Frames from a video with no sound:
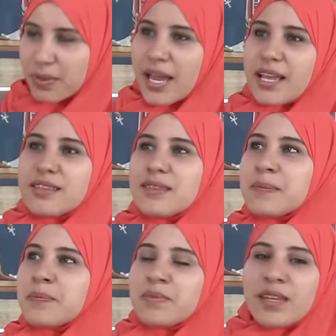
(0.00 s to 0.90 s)
plant.
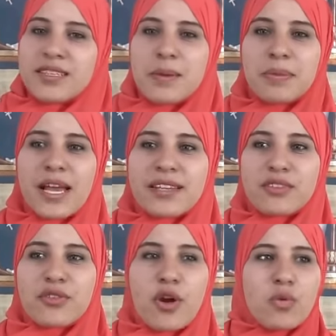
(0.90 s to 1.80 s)
The
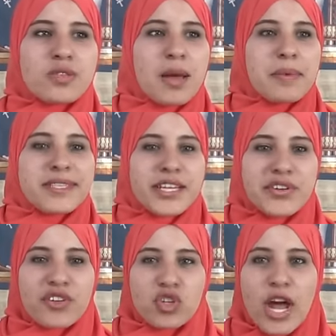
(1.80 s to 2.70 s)
plant grows up in the
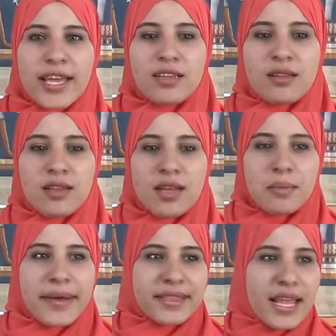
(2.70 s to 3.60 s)
River Nile,
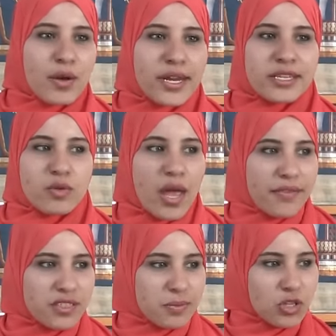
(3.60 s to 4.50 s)
but nowadays we
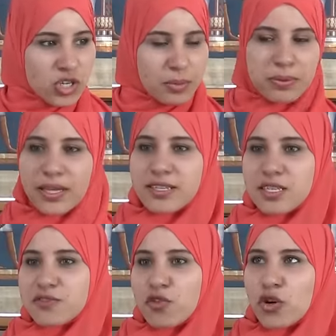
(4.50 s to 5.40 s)
have special
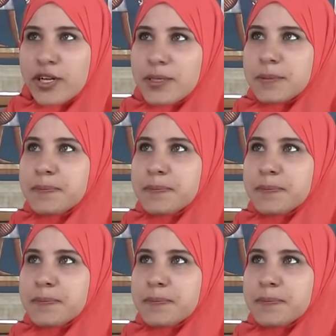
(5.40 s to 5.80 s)
places for it.